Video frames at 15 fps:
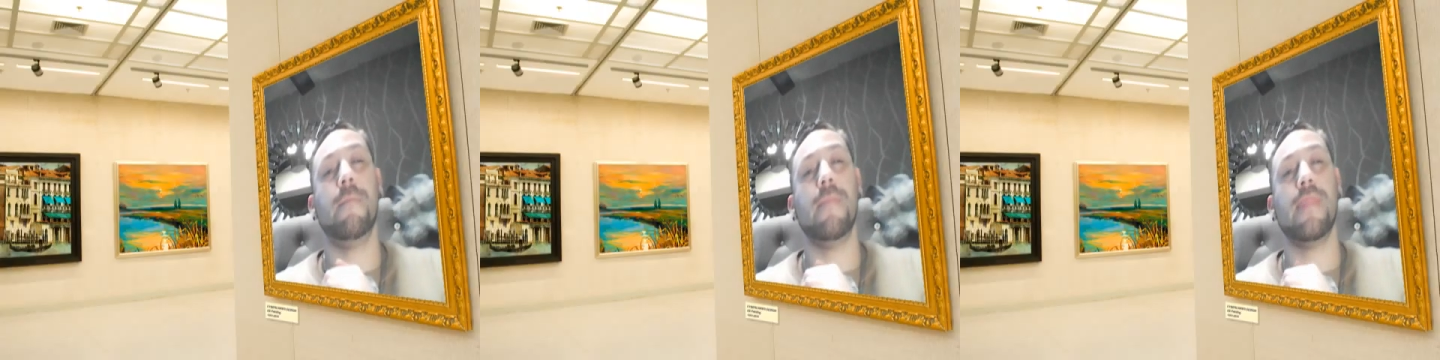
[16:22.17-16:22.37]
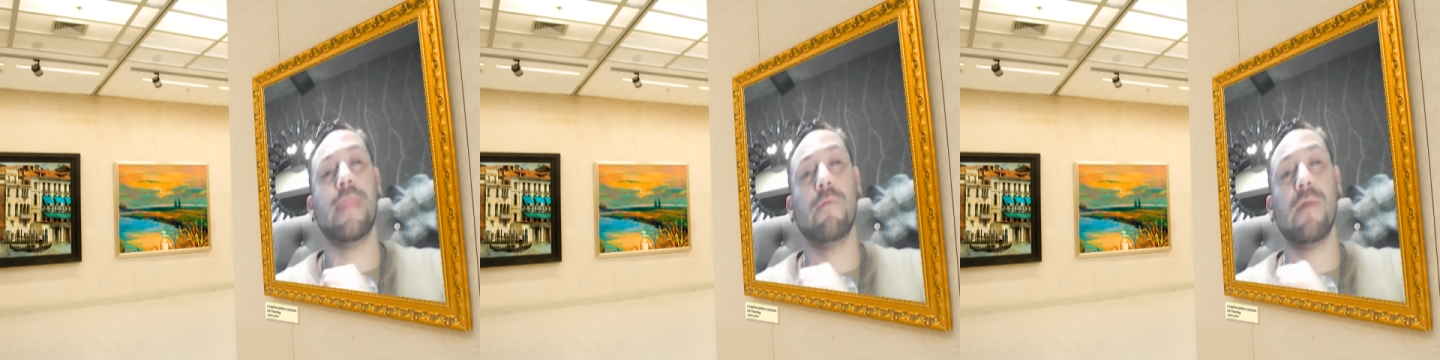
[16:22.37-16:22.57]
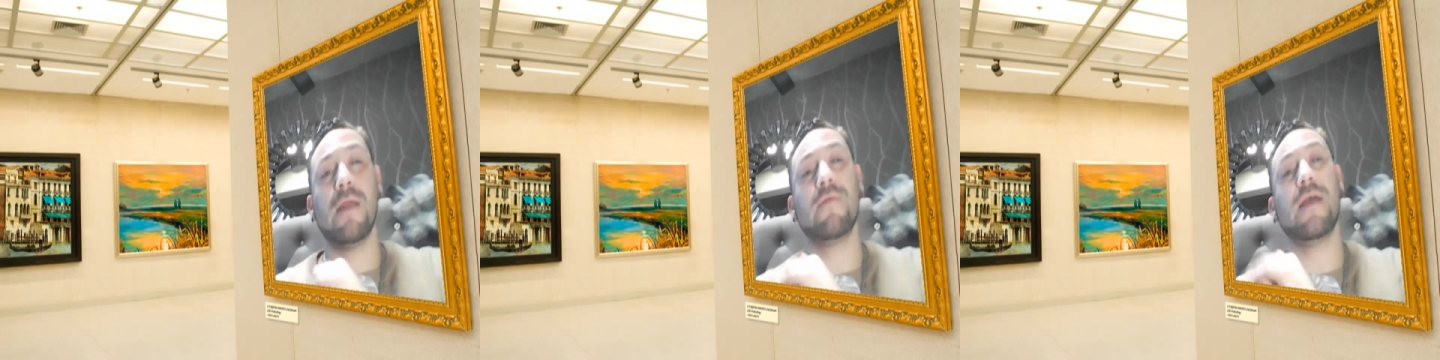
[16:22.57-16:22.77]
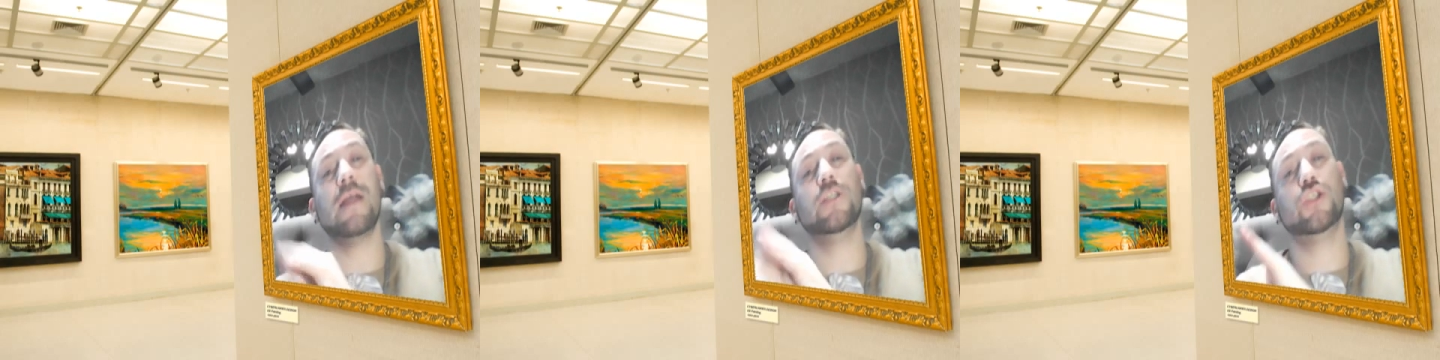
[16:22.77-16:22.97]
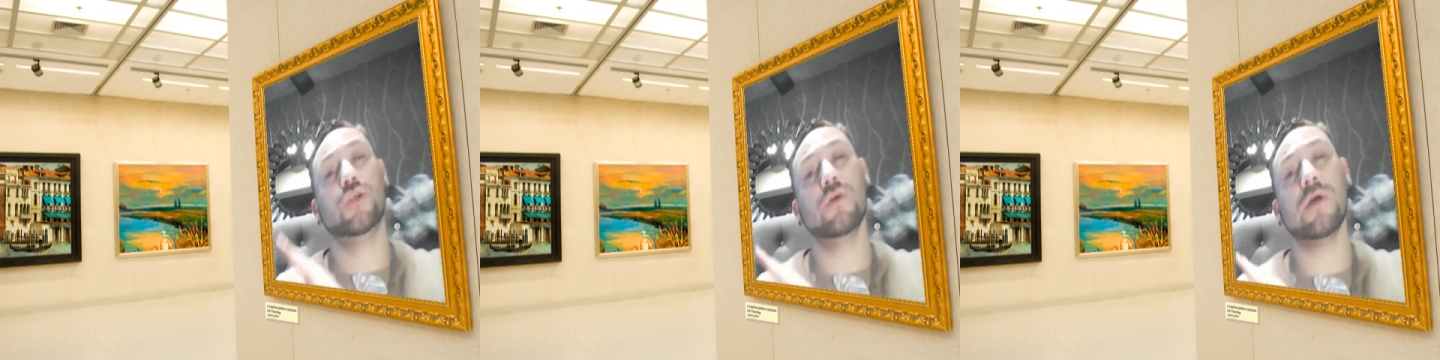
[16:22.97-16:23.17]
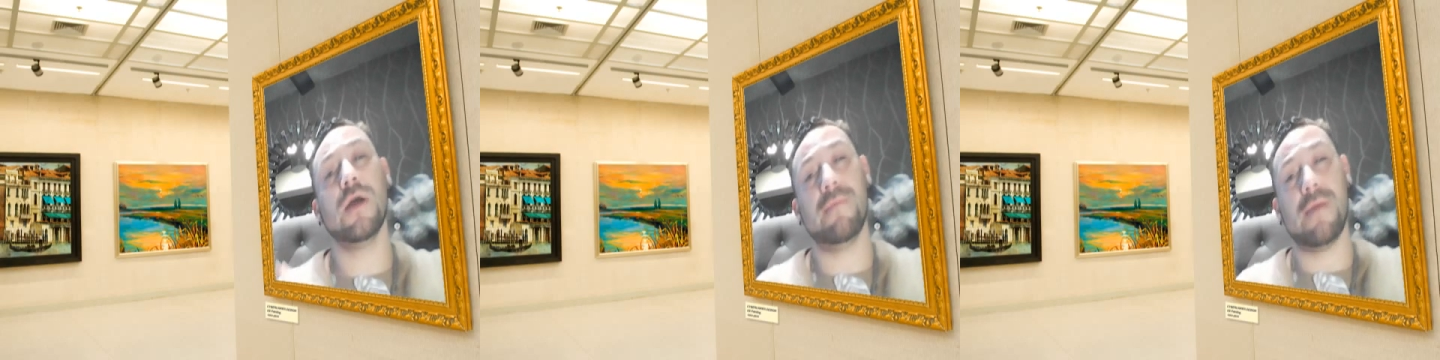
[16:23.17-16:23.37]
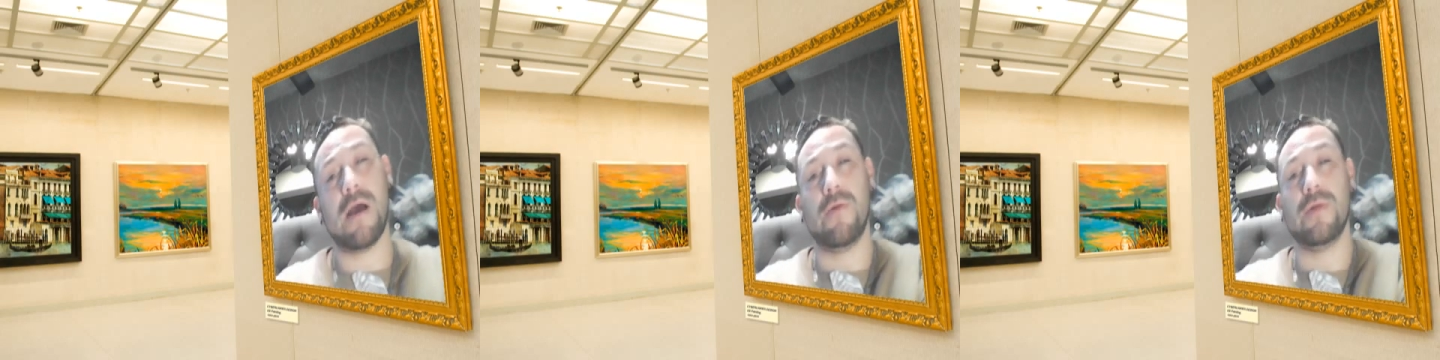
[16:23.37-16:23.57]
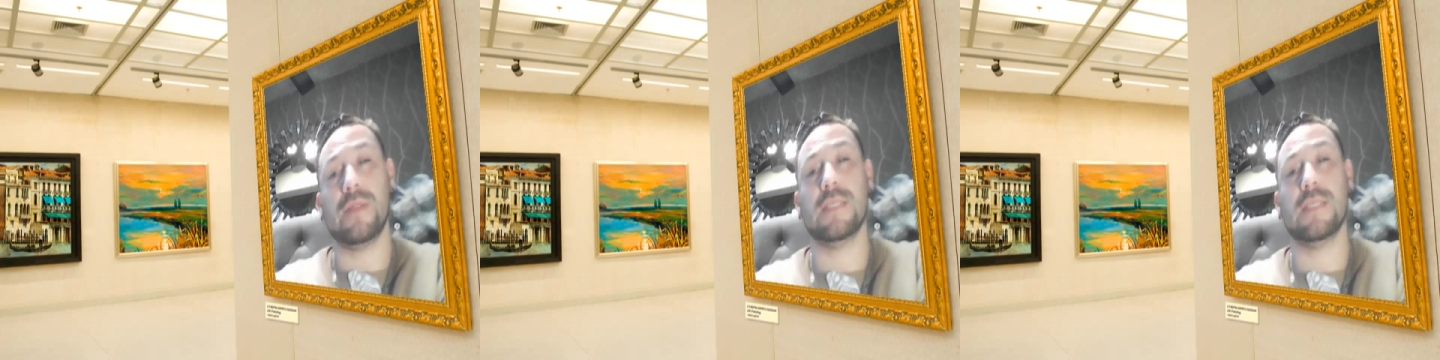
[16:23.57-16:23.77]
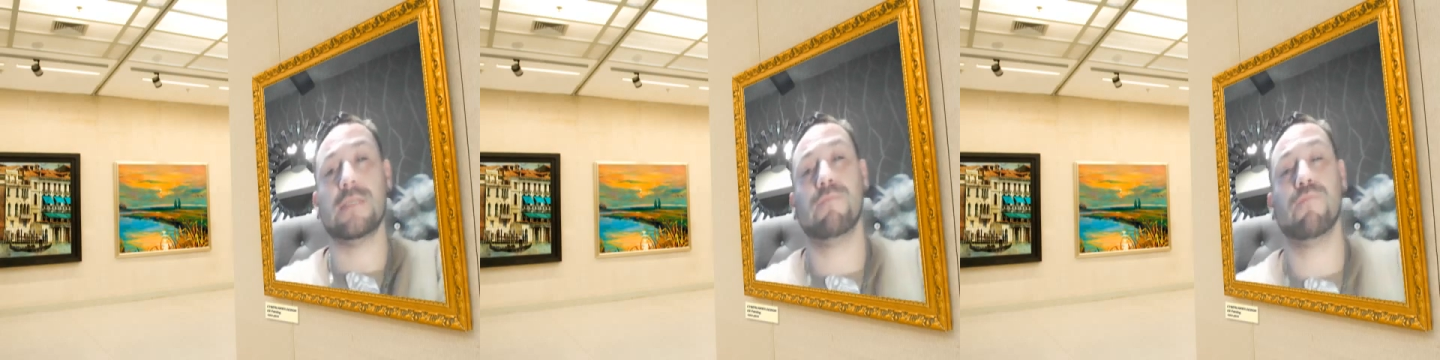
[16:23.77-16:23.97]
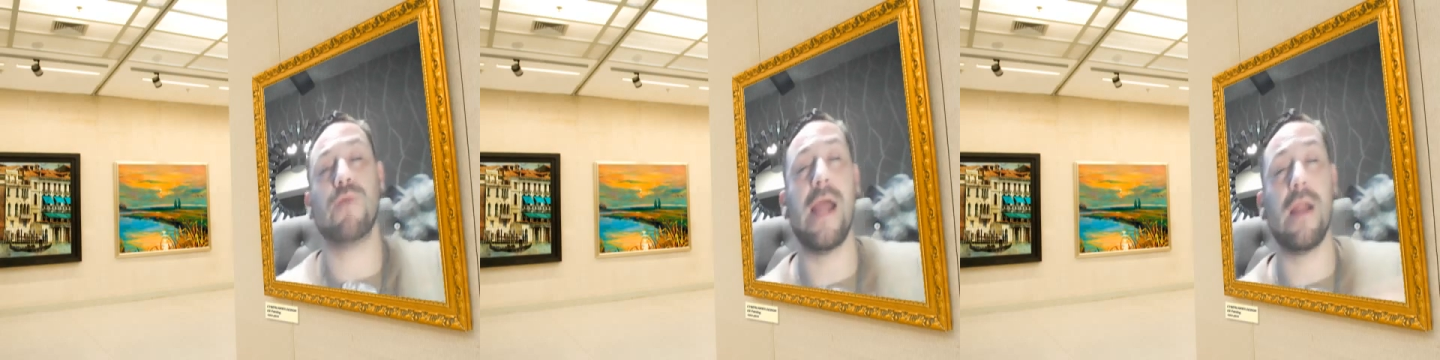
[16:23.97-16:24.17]
and whenever I do come out with this
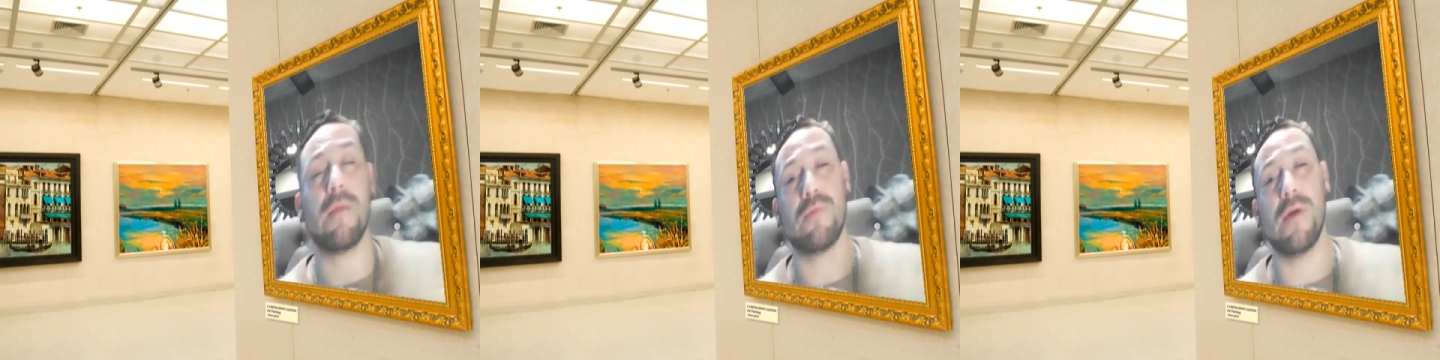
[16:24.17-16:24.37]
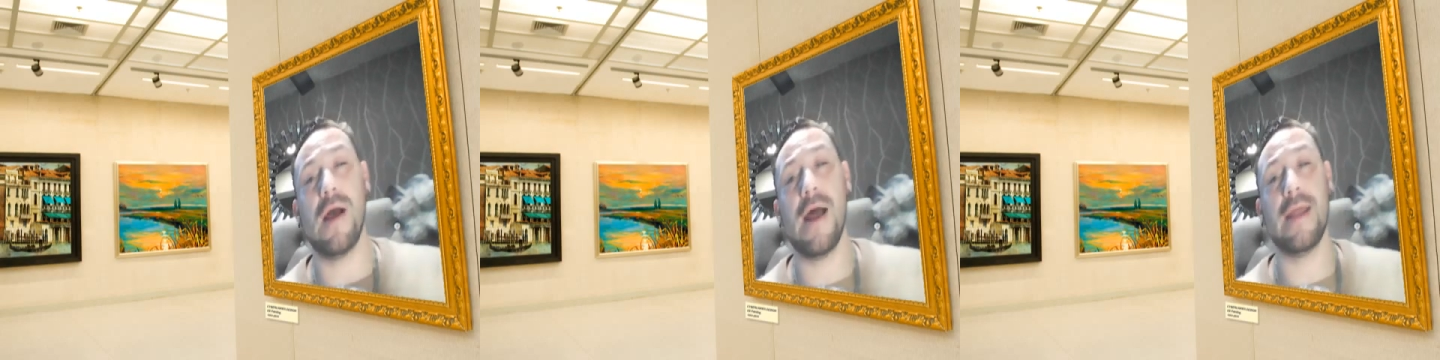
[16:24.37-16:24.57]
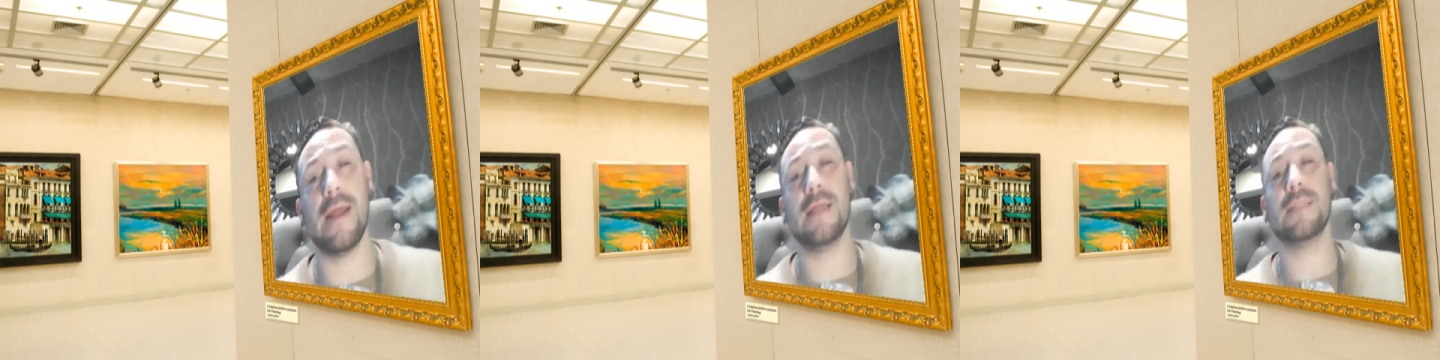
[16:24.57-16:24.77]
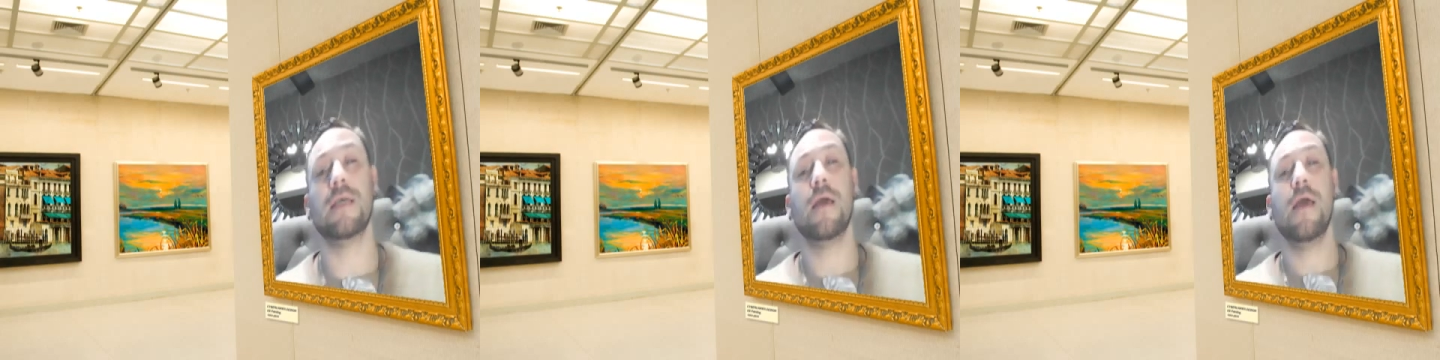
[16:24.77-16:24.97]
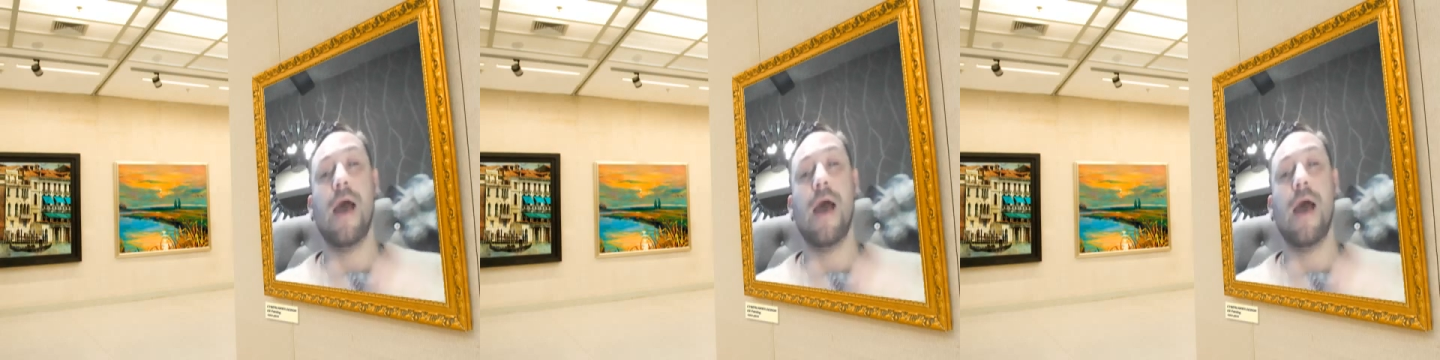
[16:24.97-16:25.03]
final product,